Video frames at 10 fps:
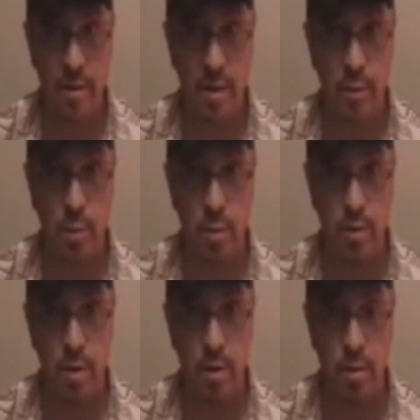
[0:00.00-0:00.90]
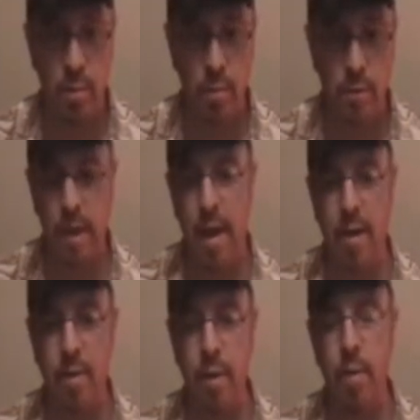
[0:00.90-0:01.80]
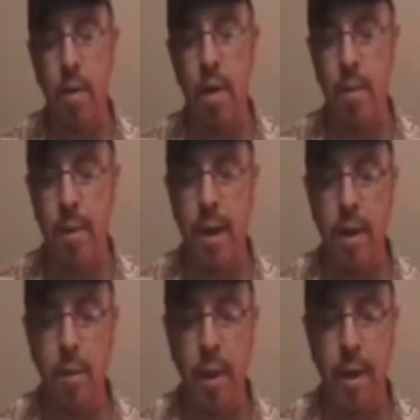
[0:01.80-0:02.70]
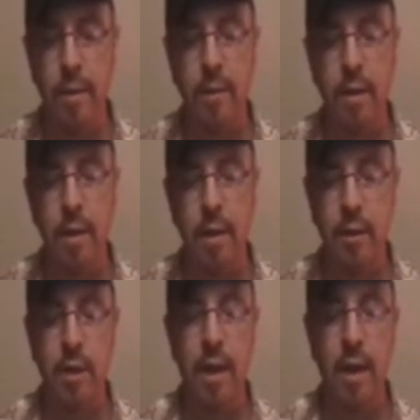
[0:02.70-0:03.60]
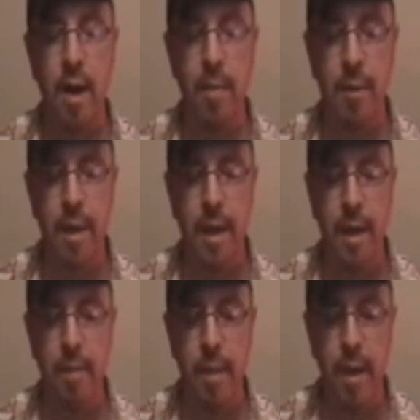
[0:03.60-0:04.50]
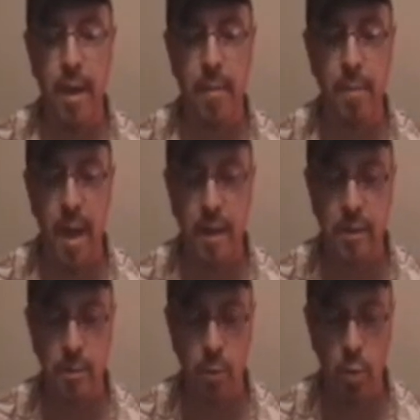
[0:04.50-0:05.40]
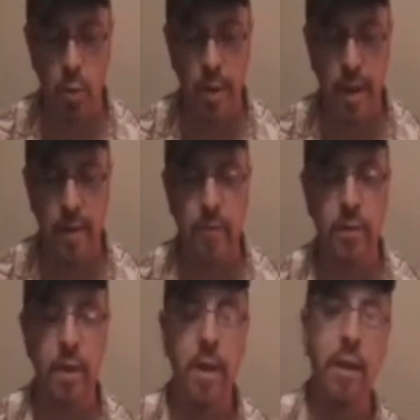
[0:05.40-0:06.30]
That's where her daughter was. I don't know. But anyways, she ended up getting me and Matt some cool gifts.